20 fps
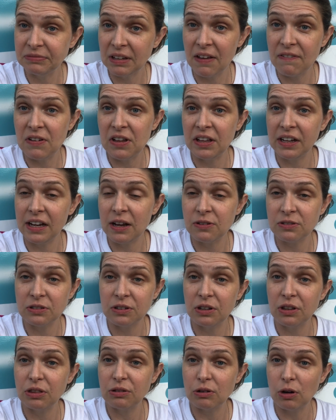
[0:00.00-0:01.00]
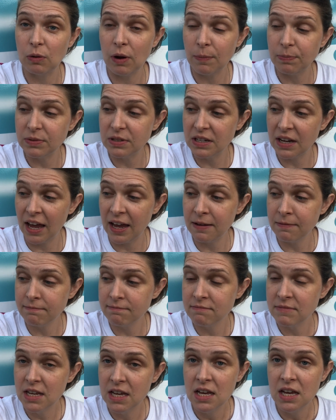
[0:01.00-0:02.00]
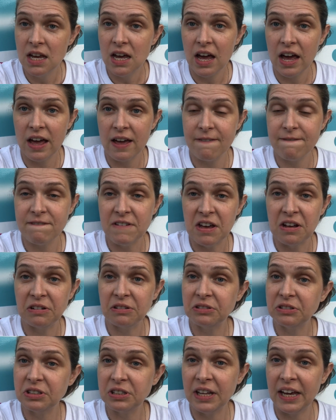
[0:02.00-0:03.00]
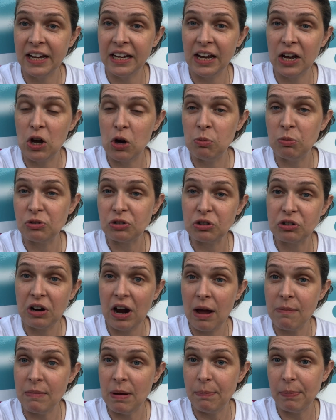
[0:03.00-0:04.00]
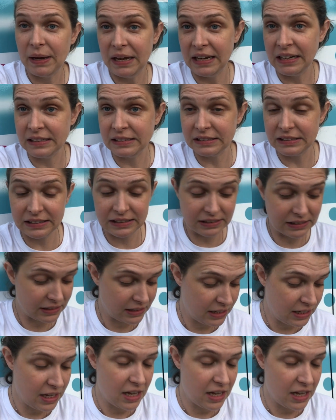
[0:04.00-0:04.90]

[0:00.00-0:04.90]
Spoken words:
I felt like I was going to throw up today. I felt like I almost crapped my pants.